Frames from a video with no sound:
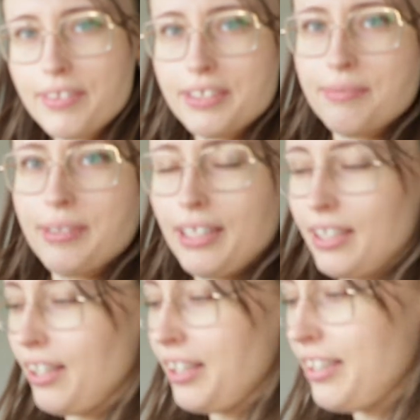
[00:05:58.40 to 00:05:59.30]
this
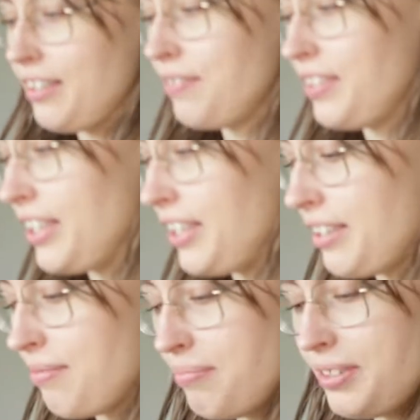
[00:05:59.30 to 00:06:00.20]
really like nifty
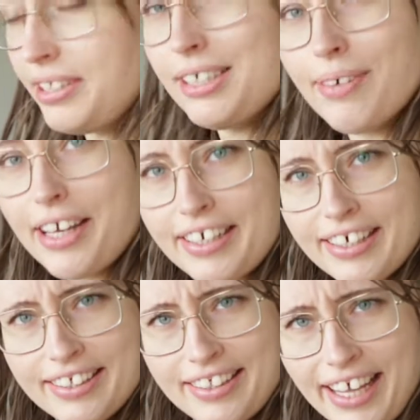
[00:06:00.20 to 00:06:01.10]

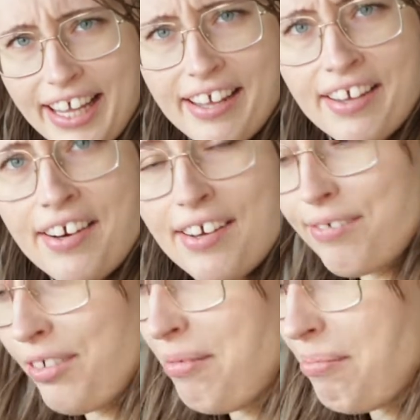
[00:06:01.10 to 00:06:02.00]
divider thingy
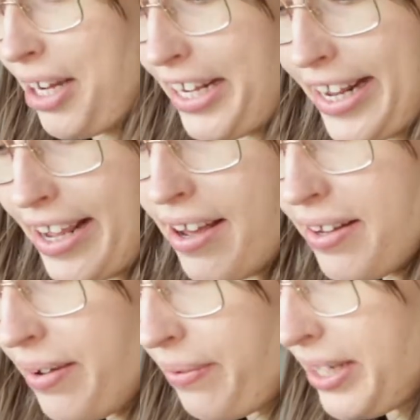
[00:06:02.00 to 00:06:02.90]
from IKEA,
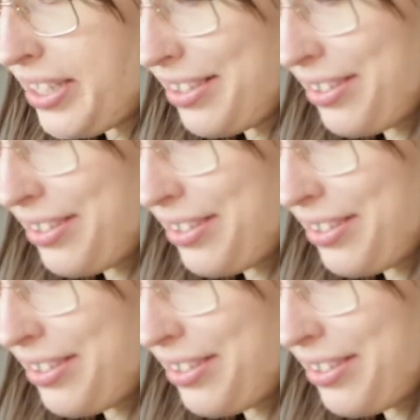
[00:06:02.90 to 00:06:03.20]
which